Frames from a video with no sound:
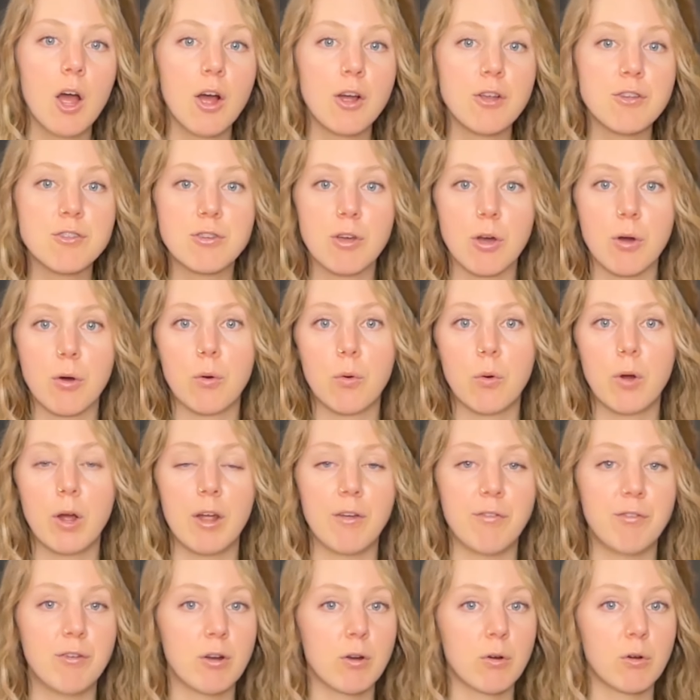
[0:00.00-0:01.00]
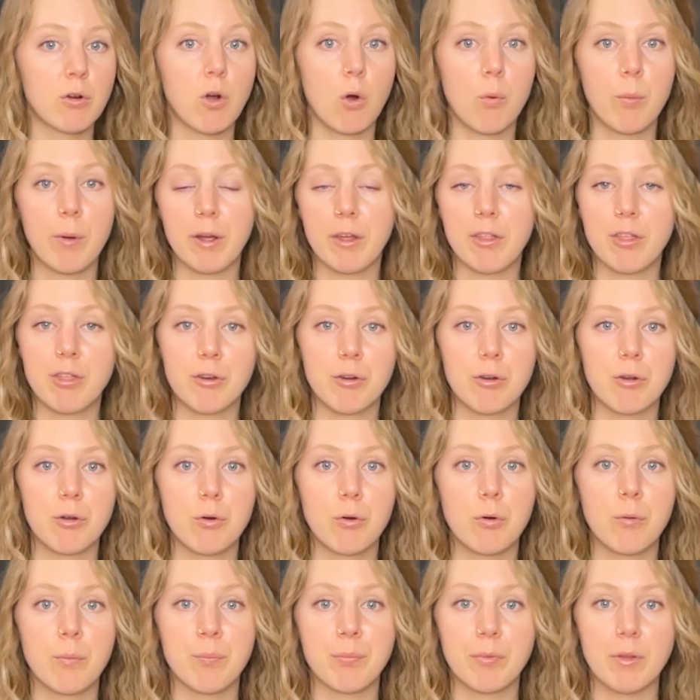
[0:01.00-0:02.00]
So if you're going
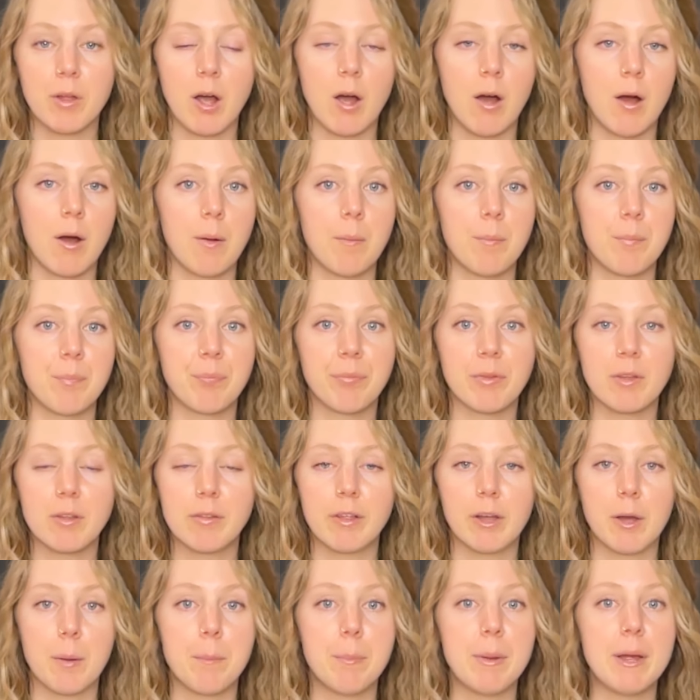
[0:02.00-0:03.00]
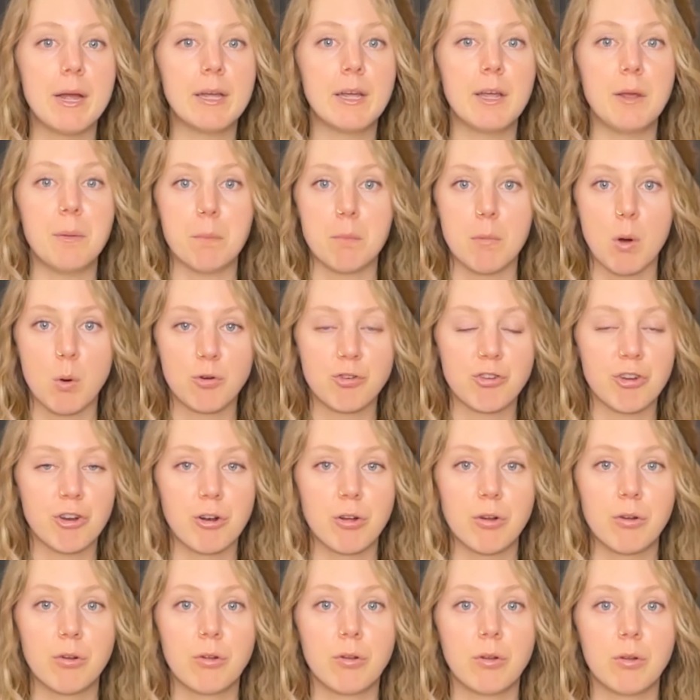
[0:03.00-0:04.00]
through like a big
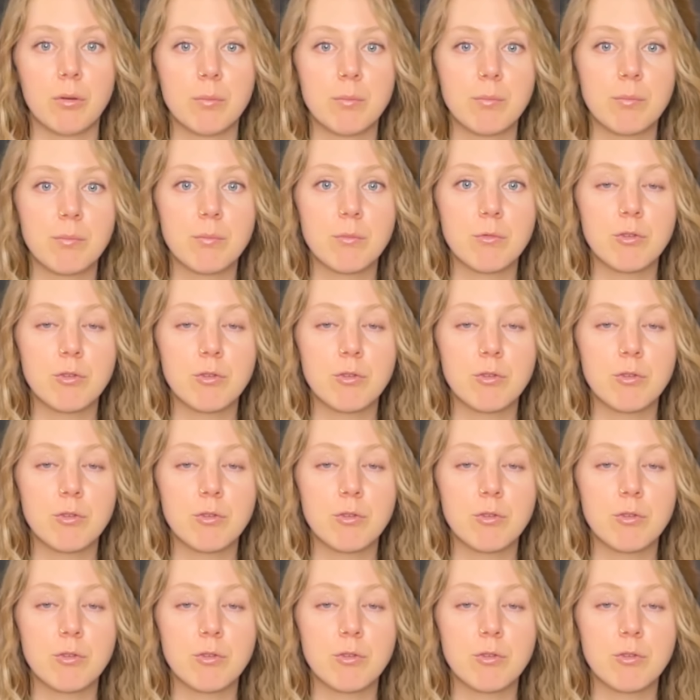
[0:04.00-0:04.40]
emotional